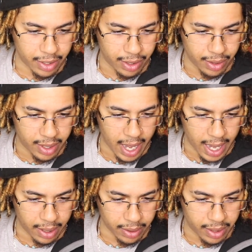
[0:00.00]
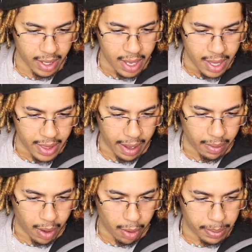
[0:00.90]
Seuss titles that
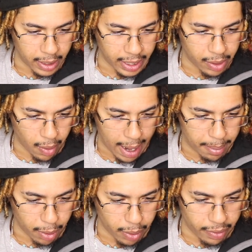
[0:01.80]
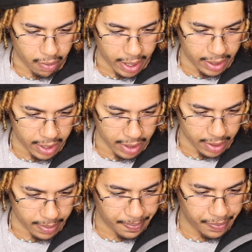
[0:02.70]
will openly grapple with racism.